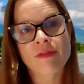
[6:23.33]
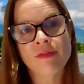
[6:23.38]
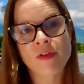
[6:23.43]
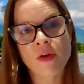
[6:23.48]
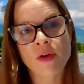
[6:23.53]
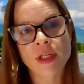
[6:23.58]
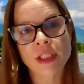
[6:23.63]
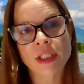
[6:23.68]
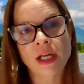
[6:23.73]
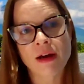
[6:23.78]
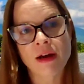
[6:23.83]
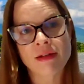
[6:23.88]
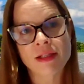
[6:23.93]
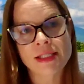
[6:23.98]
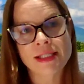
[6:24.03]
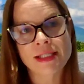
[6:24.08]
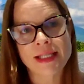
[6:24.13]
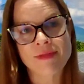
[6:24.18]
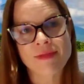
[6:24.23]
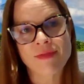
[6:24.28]
Foreign
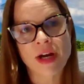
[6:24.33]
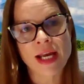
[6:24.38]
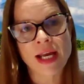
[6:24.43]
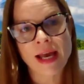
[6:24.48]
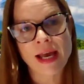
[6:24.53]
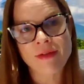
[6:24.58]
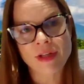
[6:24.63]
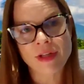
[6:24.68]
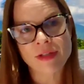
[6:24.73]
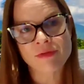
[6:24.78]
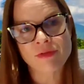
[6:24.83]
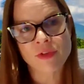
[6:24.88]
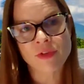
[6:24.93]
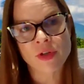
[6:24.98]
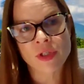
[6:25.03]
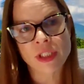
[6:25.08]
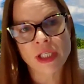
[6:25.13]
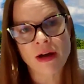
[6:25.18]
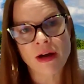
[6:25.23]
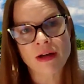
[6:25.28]
currency, very heavy in
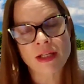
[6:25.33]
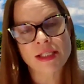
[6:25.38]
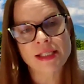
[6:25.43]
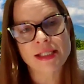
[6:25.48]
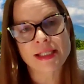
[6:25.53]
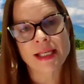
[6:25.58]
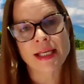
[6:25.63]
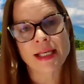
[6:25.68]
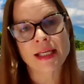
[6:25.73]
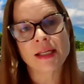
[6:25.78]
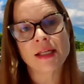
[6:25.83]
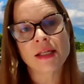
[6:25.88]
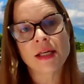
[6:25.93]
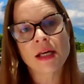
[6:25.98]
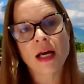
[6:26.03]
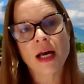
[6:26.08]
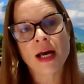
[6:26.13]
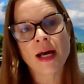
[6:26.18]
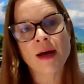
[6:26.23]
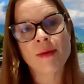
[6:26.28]
foreign currency,
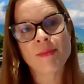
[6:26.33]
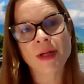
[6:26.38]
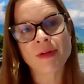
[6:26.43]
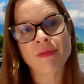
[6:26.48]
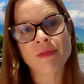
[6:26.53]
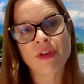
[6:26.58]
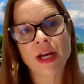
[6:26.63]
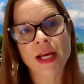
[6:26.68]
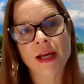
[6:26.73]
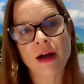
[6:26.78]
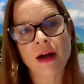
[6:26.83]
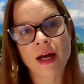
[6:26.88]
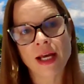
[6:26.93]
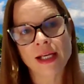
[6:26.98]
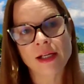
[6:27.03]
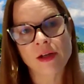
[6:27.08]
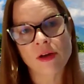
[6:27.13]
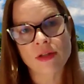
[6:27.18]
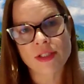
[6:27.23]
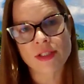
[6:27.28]
and very
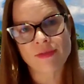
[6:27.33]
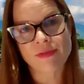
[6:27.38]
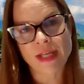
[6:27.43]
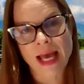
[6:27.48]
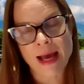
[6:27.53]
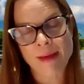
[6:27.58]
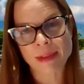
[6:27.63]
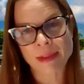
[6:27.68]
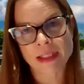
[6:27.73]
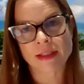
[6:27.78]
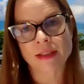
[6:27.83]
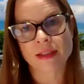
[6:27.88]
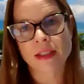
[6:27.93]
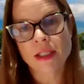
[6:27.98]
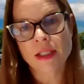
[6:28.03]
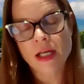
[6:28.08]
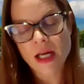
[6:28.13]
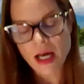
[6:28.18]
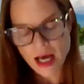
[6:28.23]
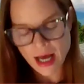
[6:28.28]
high costs of capital.
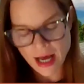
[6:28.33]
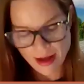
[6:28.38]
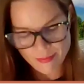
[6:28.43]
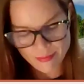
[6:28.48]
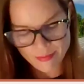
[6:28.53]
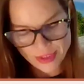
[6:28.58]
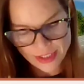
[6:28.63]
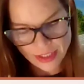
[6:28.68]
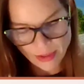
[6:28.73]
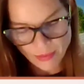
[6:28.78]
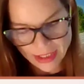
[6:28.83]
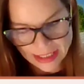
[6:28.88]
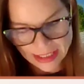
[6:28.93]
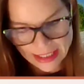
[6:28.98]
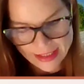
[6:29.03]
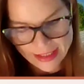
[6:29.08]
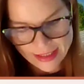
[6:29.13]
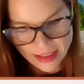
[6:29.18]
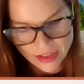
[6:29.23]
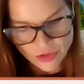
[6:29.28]
So we
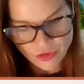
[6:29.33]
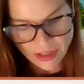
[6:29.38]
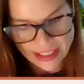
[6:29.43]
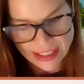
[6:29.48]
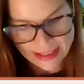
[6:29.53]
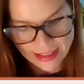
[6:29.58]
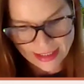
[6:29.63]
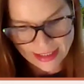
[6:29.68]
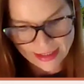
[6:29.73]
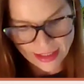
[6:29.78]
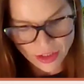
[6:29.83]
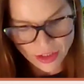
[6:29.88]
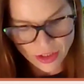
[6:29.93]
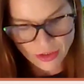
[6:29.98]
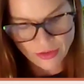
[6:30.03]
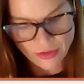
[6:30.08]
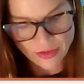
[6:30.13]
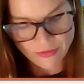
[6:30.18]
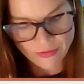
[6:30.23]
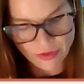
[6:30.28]
need to address these
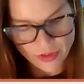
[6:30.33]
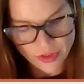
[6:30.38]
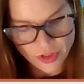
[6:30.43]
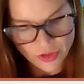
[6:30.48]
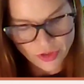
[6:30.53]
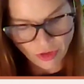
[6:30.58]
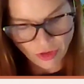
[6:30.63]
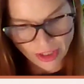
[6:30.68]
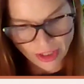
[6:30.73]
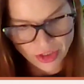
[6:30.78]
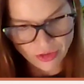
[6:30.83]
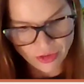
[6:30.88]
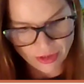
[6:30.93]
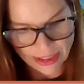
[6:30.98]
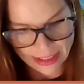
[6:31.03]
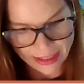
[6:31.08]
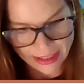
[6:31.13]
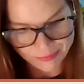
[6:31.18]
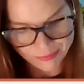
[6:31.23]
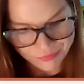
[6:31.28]
issues
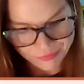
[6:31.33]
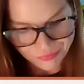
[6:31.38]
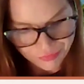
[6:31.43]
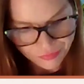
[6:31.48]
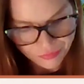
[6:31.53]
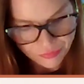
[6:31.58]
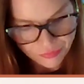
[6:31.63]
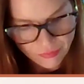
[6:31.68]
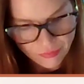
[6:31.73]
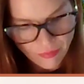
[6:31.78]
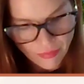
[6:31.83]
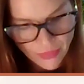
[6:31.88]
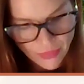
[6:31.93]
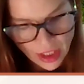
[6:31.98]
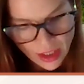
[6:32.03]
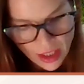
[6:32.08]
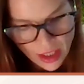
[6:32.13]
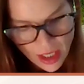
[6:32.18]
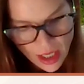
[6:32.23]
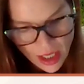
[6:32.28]
structurally.
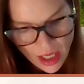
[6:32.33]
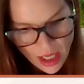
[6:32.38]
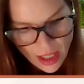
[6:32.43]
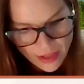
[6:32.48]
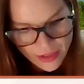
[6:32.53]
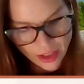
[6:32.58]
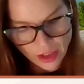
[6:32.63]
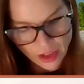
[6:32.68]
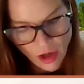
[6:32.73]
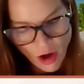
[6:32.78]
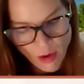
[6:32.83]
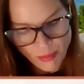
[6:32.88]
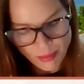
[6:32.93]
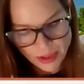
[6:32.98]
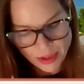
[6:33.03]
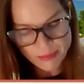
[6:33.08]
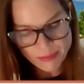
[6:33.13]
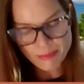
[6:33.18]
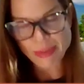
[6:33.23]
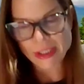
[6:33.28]
The
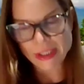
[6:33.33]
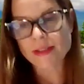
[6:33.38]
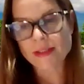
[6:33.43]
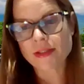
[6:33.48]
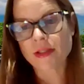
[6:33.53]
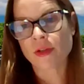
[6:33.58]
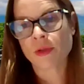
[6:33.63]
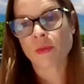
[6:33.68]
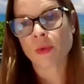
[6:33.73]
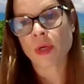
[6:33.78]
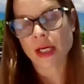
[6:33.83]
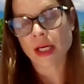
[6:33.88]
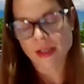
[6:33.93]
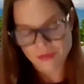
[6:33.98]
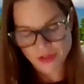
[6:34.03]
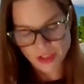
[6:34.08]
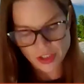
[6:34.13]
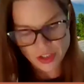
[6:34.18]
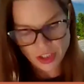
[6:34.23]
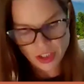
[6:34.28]
COP can build on the work
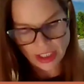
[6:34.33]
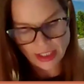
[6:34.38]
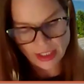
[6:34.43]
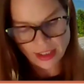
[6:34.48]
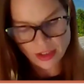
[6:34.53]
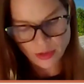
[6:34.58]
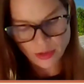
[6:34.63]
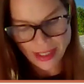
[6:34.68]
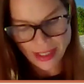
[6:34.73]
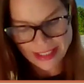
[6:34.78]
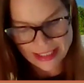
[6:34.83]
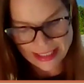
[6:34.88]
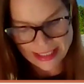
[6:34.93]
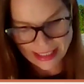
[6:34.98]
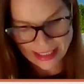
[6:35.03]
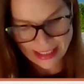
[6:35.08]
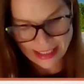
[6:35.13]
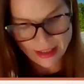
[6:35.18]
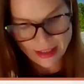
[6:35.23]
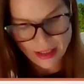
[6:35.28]
of the
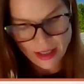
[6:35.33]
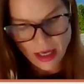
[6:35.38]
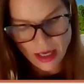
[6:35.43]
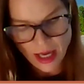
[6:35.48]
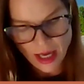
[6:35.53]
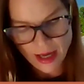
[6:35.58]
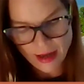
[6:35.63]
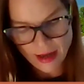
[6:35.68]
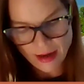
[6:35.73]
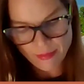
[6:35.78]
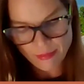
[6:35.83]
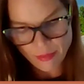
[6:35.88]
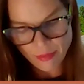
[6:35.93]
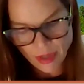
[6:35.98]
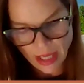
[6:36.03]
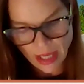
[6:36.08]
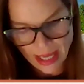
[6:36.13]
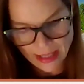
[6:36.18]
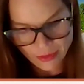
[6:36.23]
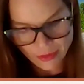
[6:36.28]
G20
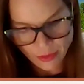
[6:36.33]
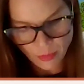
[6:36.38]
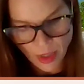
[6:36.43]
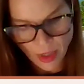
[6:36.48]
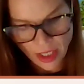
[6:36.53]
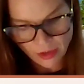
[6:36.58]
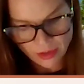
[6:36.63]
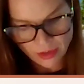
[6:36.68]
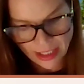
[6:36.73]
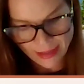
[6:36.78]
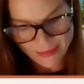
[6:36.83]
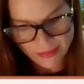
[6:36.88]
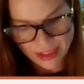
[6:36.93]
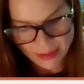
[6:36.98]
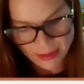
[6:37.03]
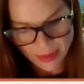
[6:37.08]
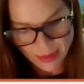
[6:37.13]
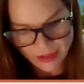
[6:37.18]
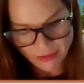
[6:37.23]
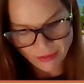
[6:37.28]
and the work on
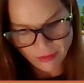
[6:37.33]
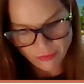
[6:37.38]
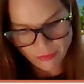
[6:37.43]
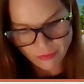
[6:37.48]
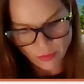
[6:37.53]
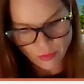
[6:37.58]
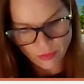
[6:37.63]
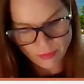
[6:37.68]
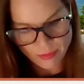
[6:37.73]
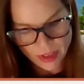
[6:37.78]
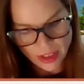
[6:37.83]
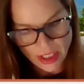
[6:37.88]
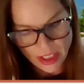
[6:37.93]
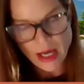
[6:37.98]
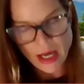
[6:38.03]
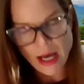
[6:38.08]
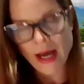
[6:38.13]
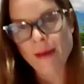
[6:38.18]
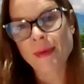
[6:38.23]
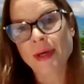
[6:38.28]
MDB reform.
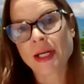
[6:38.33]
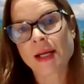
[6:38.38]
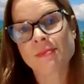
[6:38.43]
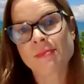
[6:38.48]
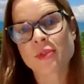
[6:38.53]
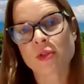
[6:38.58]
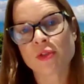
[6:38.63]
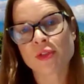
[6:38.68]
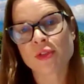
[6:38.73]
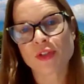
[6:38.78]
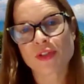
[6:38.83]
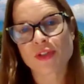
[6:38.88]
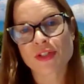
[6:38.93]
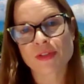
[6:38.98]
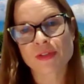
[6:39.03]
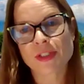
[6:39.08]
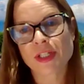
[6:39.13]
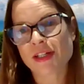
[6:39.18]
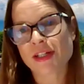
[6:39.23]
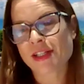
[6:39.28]
And I'm sure Dr.
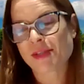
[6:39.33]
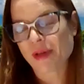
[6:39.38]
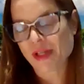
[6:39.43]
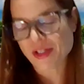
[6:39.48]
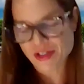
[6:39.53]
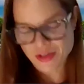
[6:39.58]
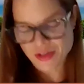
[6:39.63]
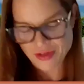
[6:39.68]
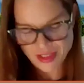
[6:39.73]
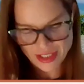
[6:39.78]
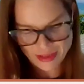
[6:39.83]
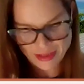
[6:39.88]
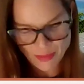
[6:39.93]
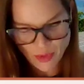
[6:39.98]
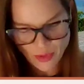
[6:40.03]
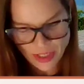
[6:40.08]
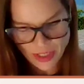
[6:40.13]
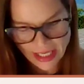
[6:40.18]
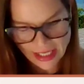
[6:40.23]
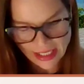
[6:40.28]
Sultan spoke to you this
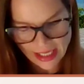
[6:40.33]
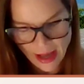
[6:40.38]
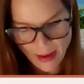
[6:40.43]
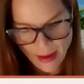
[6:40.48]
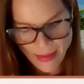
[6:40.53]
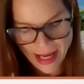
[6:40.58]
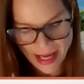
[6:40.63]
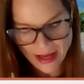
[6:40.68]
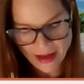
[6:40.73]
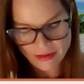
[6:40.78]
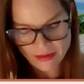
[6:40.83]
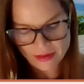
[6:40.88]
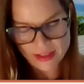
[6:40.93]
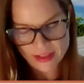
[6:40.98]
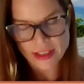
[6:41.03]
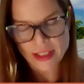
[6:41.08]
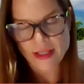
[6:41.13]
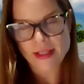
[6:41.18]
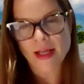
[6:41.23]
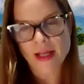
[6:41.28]
morning about
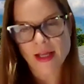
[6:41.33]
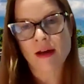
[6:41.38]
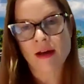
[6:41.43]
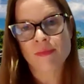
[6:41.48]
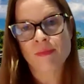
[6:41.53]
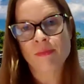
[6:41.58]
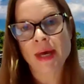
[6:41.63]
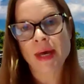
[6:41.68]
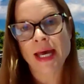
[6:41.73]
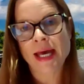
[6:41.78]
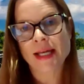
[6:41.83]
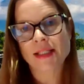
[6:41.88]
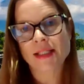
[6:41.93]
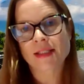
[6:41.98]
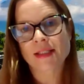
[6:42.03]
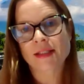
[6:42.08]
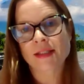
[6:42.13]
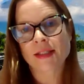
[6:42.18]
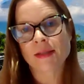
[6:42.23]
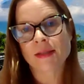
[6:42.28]
the unmet
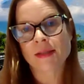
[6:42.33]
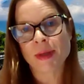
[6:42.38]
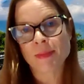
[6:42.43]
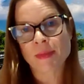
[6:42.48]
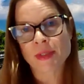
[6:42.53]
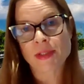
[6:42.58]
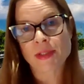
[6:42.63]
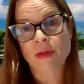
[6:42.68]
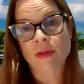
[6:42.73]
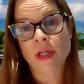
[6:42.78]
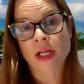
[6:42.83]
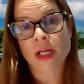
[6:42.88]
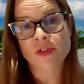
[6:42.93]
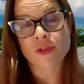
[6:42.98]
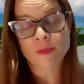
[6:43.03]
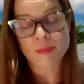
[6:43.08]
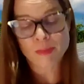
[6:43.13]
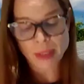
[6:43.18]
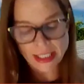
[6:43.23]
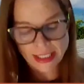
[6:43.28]
commitments on
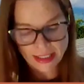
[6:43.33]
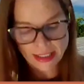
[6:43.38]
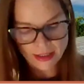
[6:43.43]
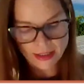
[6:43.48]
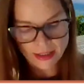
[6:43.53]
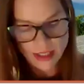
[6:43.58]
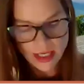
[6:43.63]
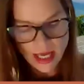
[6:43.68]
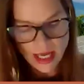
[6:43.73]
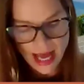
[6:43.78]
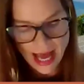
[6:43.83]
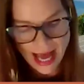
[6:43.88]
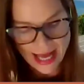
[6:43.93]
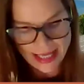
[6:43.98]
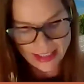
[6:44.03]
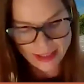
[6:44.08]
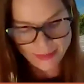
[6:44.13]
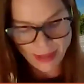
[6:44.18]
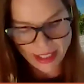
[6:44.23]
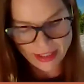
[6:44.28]
100 billion
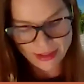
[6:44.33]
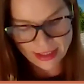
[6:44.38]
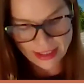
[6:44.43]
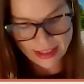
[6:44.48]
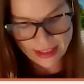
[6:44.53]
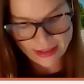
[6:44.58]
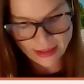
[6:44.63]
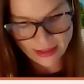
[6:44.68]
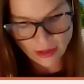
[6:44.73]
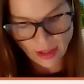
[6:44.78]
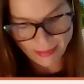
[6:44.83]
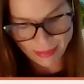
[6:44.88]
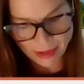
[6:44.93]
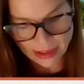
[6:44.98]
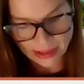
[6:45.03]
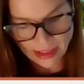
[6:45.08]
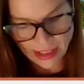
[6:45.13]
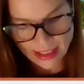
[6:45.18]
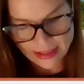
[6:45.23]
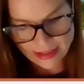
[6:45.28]
and about the need to
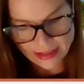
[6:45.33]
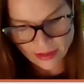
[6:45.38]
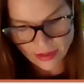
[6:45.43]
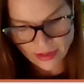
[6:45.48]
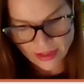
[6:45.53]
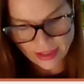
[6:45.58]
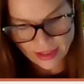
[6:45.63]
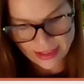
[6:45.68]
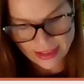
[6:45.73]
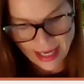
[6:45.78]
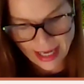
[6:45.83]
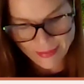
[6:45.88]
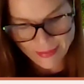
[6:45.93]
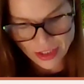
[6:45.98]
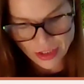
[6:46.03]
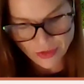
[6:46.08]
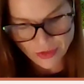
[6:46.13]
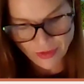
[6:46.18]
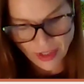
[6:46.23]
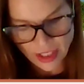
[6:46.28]
capitalize the loss and
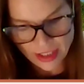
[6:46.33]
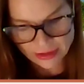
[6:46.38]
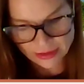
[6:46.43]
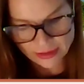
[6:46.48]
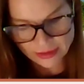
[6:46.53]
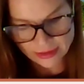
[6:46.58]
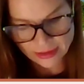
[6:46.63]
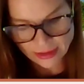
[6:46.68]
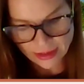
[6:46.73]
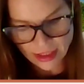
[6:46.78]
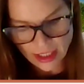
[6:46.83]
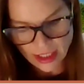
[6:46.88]
damage fund.